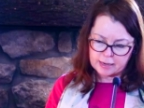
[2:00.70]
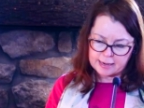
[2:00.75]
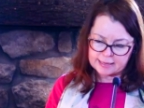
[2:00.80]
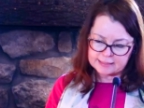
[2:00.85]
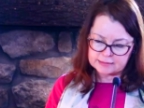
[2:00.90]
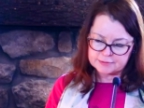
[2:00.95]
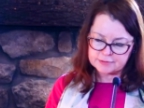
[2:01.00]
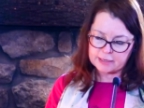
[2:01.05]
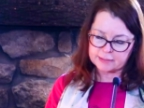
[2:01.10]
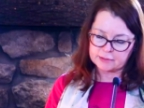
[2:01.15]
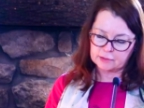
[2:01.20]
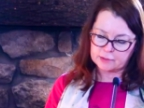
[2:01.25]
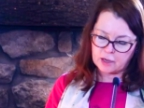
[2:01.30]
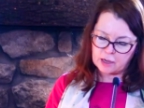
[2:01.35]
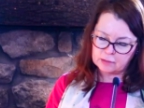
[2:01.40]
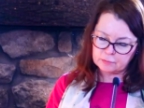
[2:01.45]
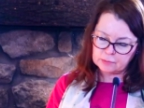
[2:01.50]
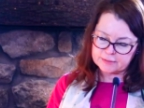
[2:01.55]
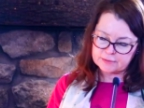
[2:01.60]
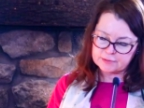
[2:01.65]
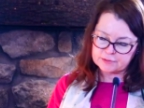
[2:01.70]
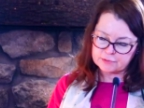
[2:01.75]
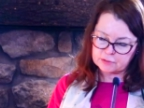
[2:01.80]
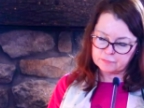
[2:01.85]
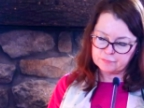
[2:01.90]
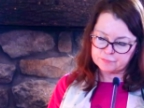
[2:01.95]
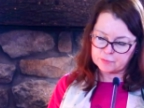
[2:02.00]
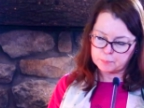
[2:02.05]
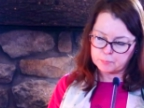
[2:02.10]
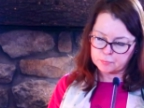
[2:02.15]
Prize and
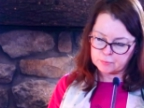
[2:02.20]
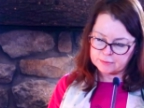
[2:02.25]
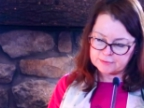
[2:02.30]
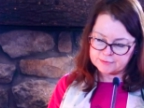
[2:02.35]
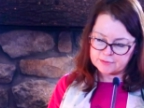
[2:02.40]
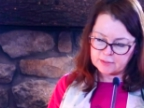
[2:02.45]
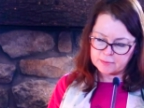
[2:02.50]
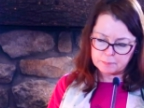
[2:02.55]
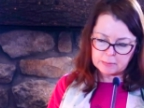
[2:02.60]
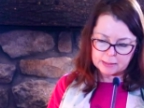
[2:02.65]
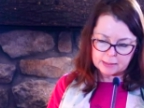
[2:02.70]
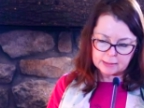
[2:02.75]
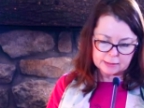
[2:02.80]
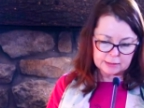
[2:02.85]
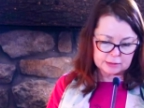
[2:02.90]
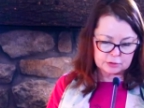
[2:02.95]
longlisted for Prism